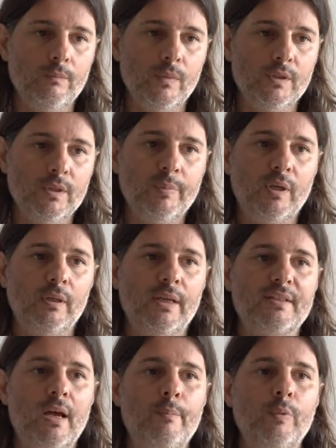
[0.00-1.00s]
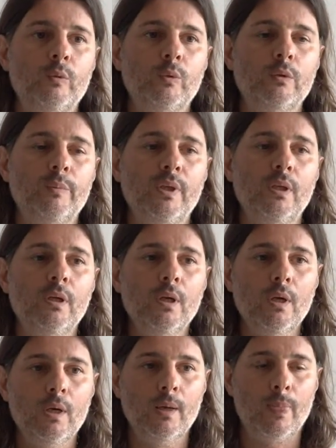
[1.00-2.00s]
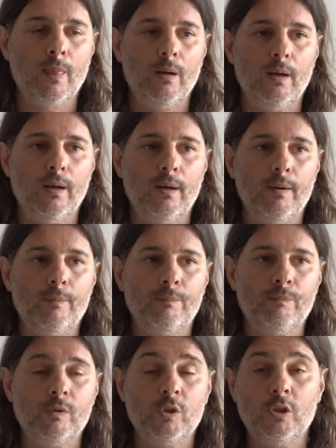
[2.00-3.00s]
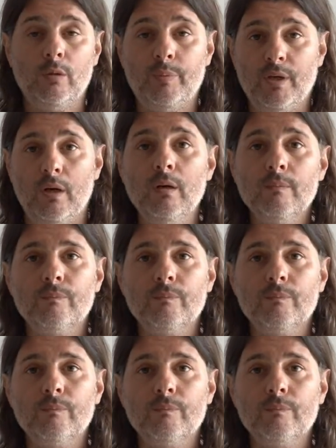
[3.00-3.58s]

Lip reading: a typical example would be GDPR,